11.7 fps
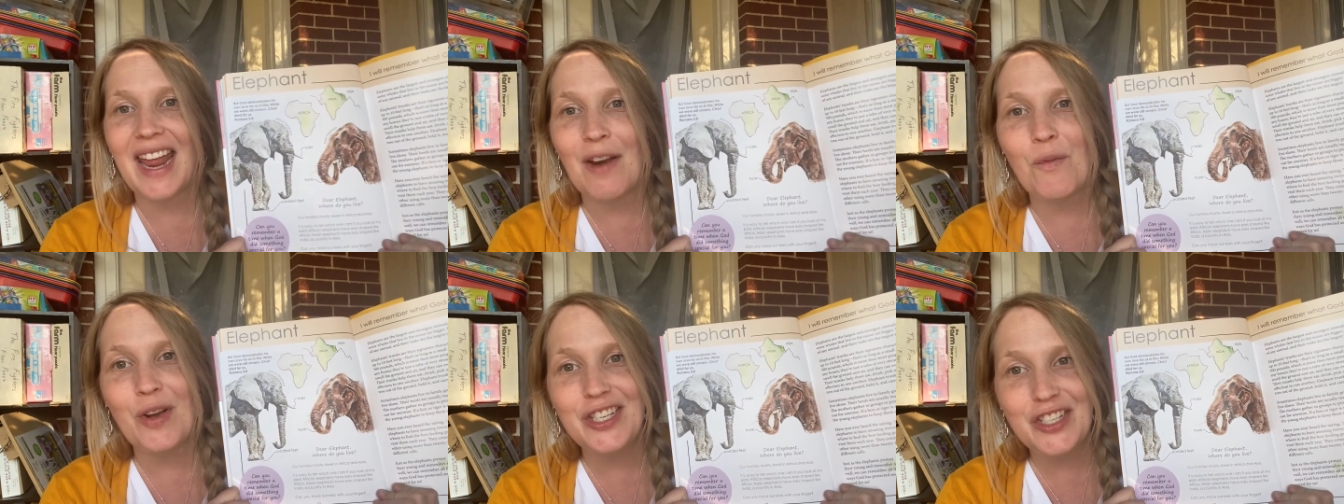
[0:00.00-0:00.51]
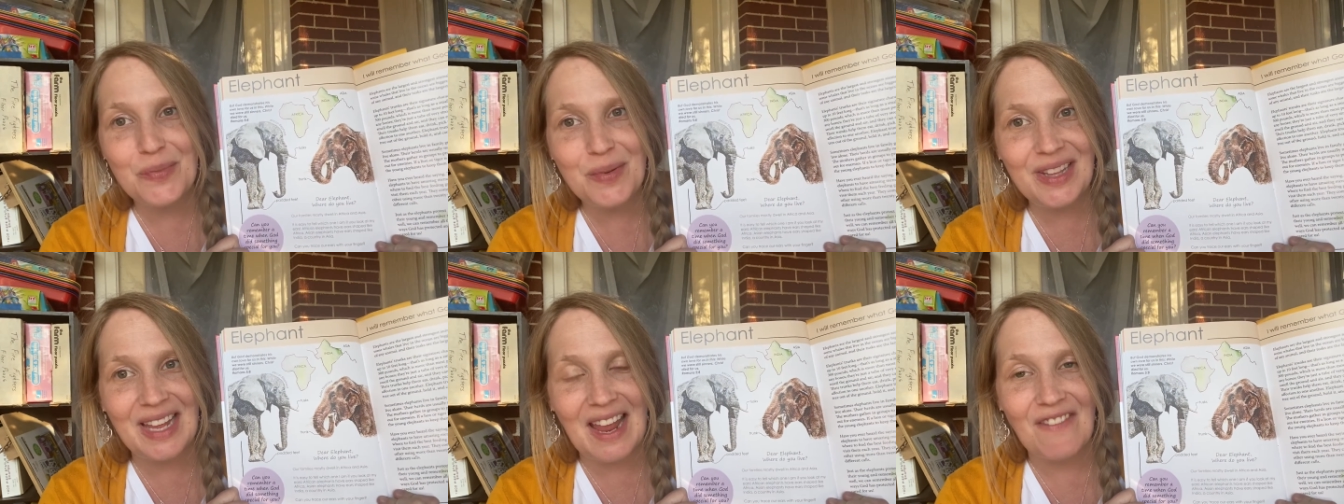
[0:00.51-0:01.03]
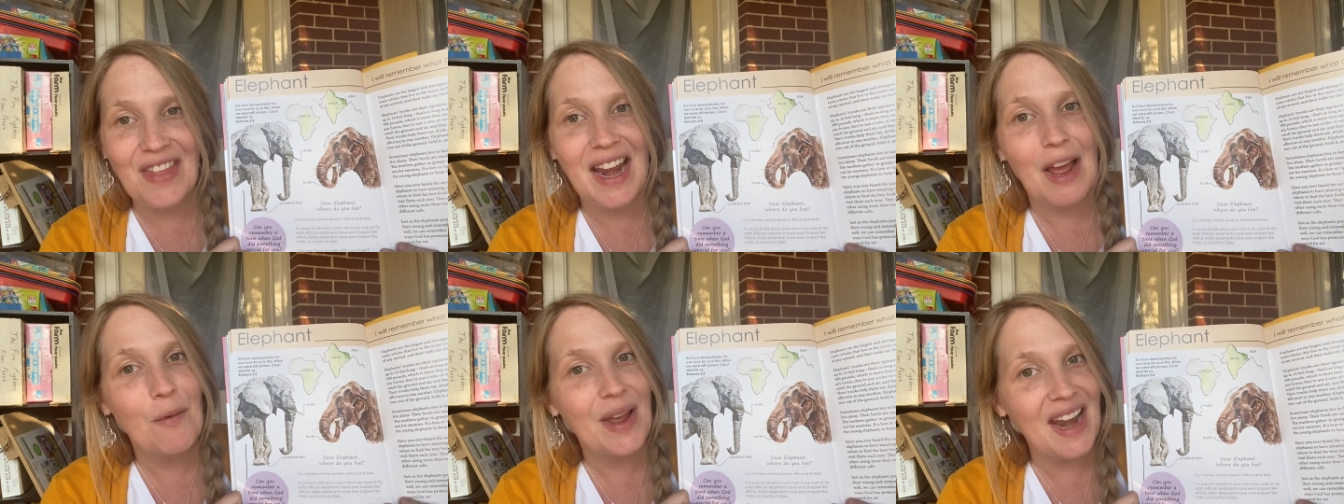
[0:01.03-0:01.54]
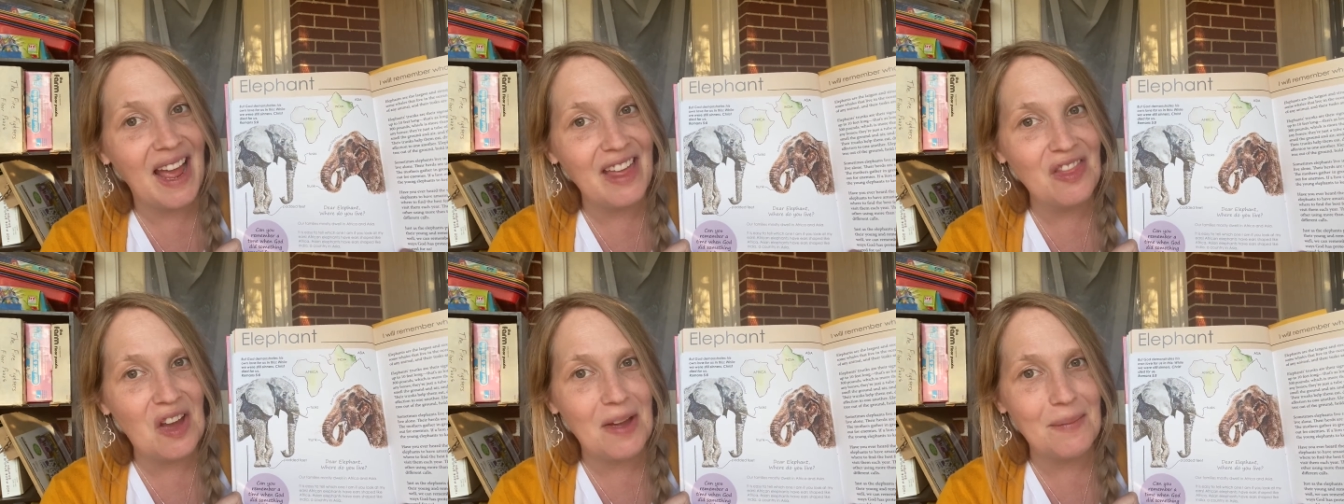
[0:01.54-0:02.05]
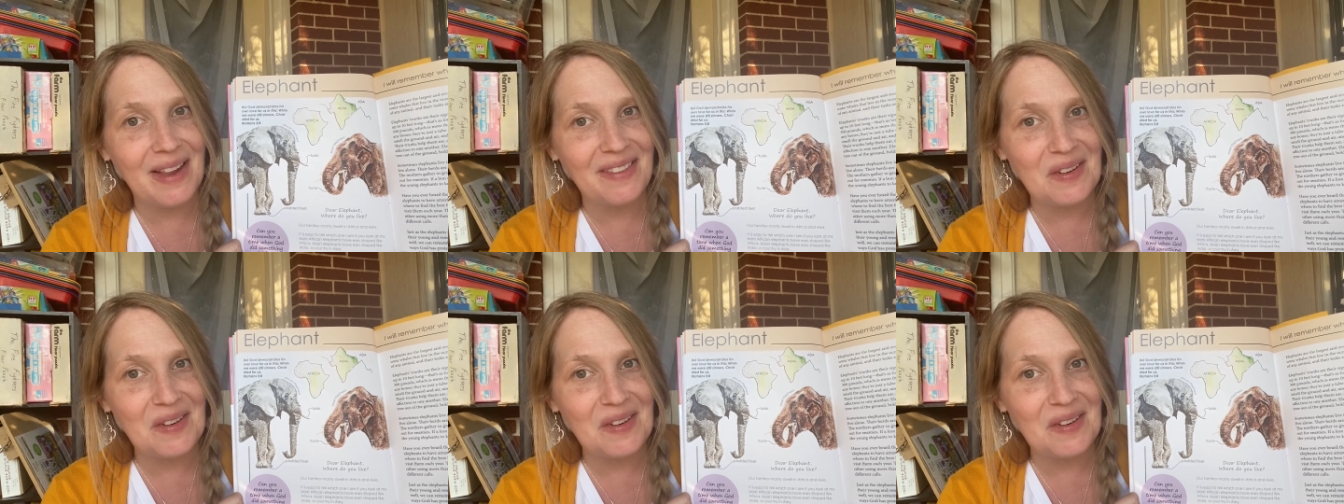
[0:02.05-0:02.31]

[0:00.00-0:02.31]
And would you believe that when I thought my